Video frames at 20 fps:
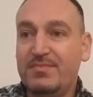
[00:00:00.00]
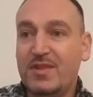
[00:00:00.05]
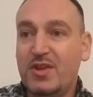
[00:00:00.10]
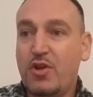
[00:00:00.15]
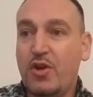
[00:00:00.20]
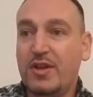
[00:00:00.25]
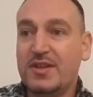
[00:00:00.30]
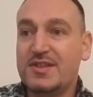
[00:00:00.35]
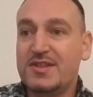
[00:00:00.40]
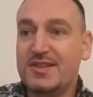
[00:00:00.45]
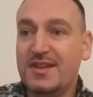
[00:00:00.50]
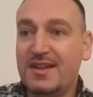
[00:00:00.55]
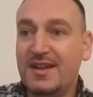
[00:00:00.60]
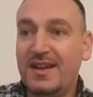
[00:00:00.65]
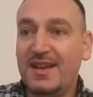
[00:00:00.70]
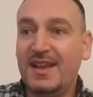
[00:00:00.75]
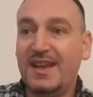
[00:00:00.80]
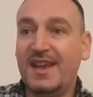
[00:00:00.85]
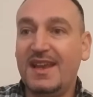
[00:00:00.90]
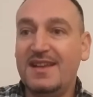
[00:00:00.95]

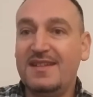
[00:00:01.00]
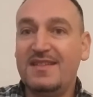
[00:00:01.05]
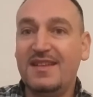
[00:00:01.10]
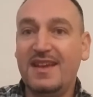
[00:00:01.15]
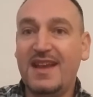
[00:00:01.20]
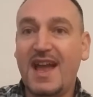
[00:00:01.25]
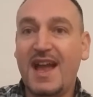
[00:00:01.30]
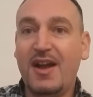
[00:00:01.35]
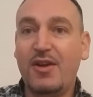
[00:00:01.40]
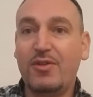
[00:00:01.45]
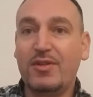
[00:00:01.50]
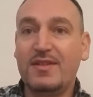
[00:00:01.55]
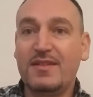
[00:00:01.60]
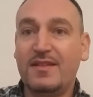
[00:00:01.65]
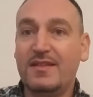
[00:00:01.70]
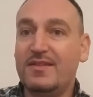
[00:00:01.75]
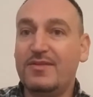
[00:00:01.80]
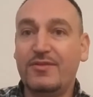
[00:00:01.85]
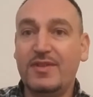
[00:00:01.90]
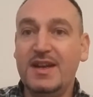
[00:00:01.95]
constantly eating out,
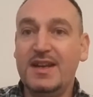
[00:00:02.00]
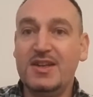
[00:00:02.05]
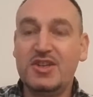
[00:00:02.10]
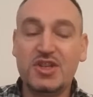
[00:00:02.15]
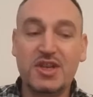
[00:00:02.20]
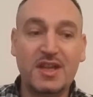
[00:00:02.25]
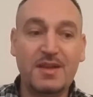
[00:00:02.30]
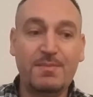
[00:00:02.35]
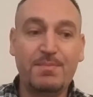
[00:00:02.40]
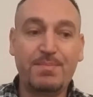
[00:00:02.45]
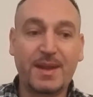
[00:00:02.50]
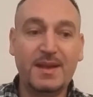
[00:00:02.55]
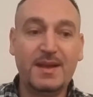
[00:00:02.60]
it's really cheap